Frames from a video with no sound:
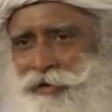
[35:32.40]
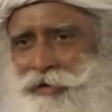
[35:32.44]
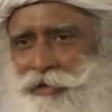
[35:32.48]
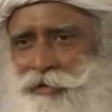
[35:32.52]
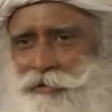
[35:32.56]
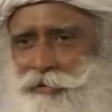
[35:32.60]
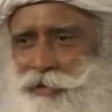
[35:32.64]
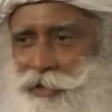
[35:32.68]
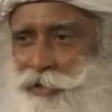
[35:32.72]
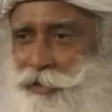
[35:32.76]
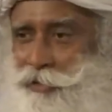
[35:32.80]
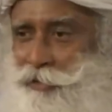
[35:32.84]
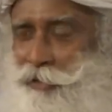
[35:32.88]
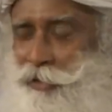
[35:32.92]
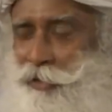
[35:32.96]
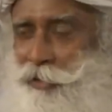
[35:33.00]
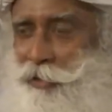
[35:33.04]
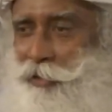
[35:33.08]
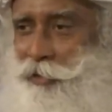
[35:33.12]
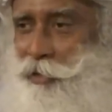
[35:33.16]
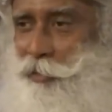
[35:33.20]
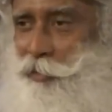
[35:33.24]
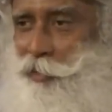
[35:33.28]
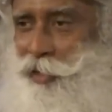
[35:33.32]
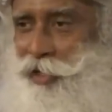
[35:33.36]
which is all
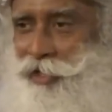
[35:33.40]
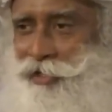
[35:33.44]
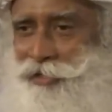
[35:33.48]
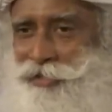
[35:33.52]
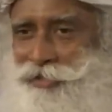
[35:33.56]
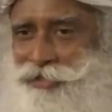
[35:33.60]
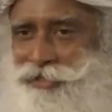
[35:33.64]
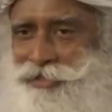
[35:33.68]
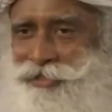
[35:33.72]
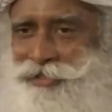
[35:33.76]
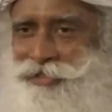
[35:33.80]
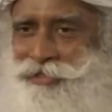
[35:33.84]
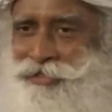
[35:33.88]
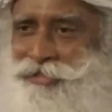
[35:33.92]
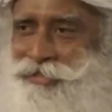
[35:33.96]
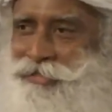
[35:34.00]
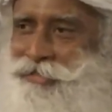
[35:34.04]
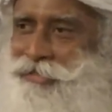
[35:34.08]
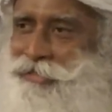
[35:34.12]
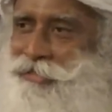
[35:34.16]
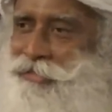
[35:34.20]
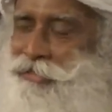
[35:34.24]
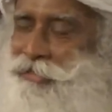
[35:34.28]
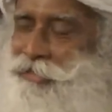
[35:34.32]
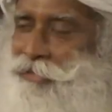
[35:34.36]
over the place
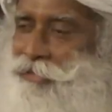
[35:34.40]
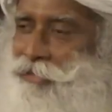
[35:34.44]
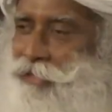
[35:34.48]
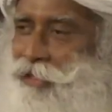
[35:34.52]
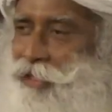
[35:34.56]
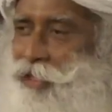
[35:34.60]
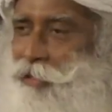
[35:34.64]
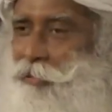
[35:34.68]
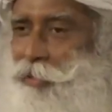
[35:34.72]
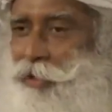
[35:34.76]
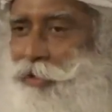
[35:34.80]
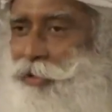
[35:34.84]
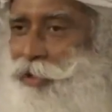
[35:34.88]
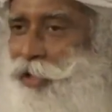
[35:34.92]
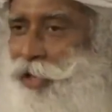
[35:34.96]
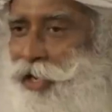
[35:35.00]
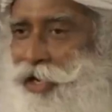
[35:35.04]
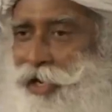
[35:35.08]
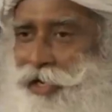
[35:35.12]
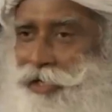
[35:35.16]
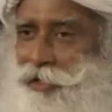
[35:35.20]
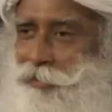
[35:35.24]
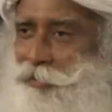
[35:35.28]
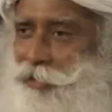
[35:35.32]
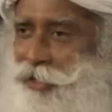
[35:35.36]
about
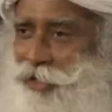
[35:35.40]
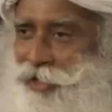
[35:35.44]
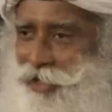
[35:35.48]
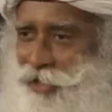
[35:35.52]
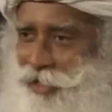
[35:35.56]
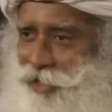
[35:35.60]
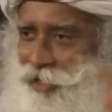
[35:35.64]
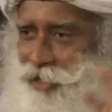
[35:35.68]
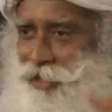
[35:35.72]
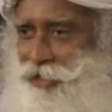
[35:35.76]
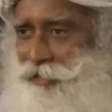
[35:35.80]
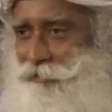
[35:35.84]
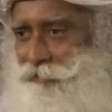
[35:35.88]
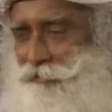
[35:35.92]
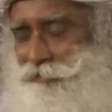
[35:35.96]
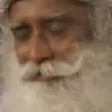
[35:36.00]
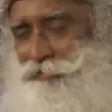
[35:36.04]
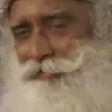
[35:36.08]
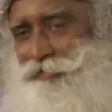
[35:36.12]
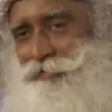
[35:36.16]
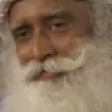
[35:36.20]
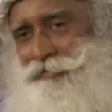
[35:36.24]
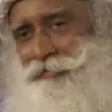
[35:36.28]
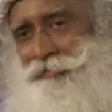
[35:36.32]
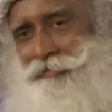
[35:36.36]
Adam and
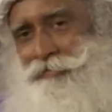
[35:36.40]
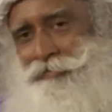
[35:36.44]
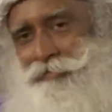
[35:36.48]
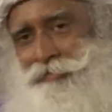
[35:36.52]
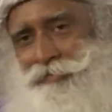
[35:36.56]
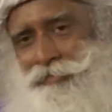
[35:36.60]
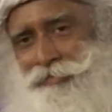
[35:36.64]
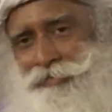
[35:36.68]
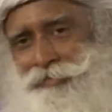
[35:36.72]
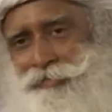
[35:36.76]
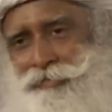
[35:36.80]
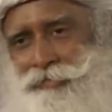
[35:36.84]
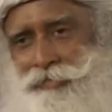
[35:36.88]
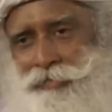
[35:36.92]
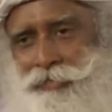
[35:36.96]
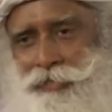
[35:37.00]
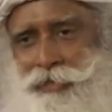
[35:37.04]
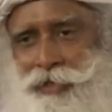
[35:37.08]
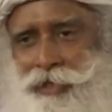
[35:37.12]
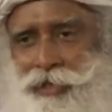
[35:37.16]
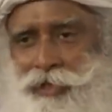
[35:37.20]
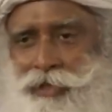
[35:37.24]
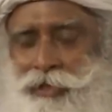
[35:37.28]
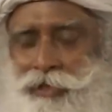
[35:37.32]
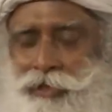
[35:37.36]
Eve.
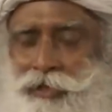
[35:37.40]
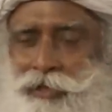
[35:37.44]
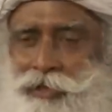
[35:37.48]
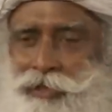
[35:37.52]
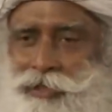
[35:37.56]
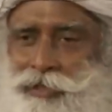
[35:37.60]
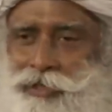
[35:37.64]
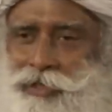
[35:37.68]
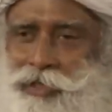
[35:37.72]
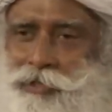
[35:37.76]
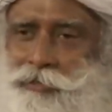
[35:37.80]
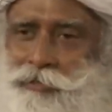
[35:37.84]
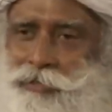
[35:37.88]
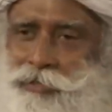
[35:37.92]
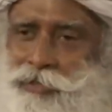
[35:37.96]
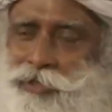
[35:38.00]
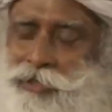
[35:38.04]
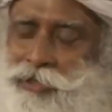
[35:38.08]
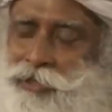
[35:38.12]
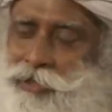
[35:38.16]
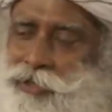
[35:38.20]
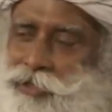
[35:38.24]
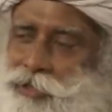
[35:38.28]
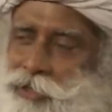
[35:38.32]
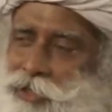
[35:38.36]
It
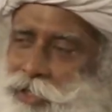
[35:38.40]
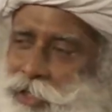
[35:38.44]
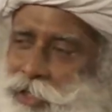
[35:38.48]
seems